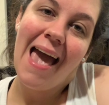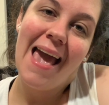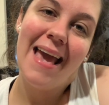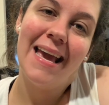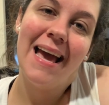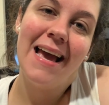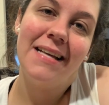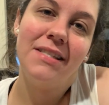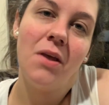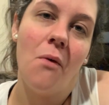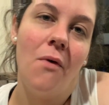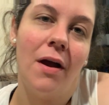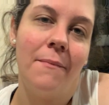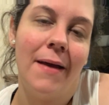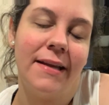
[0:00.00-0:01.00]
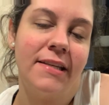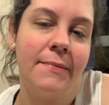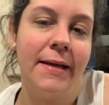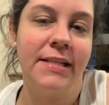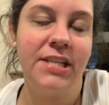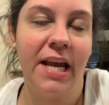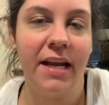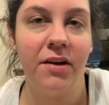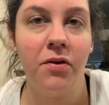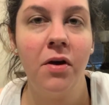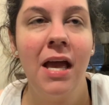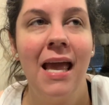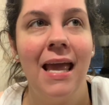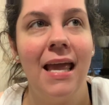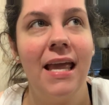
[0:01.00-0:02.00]
Hey guys, welcome back to my channel.
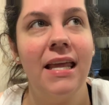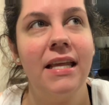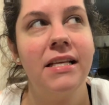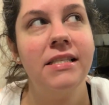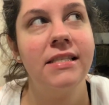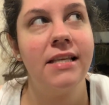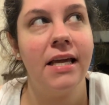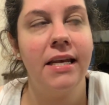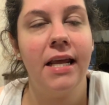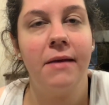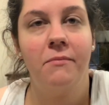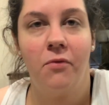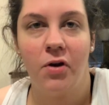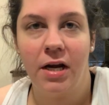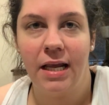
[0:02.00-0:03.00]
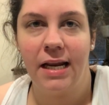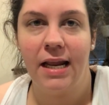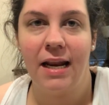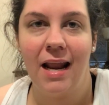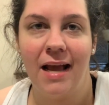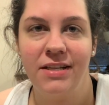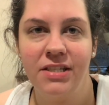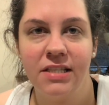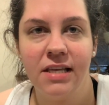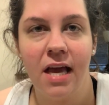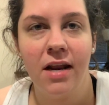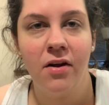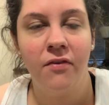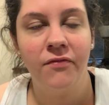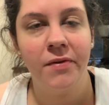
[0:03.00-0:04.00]
It is Sunday morning and I just
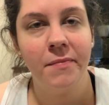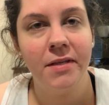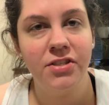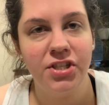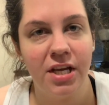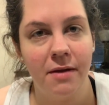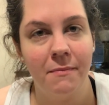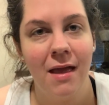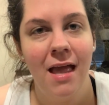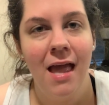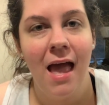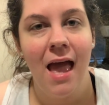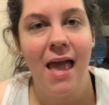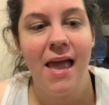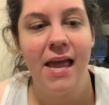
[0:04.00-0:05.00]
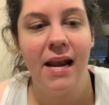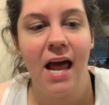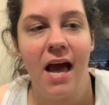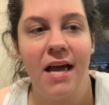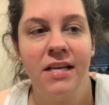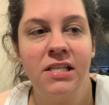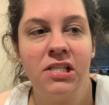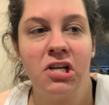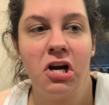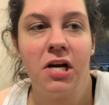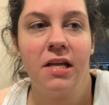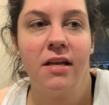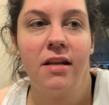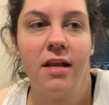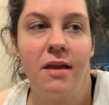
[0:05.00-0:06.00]
got home from the gym and I
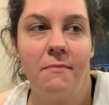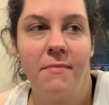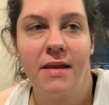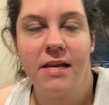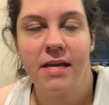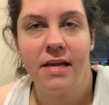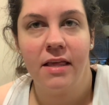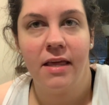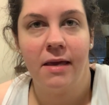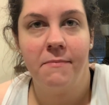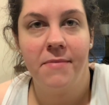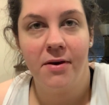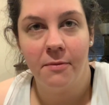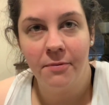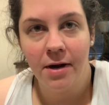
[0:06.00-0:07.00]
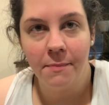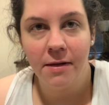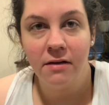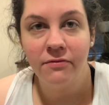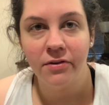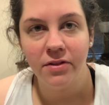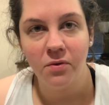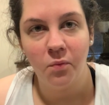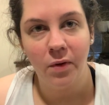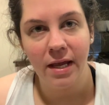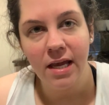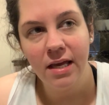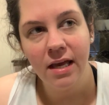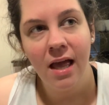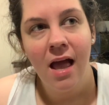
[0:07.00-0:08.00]
started immediately meal prepping for the
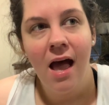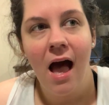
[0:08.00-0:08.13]
week.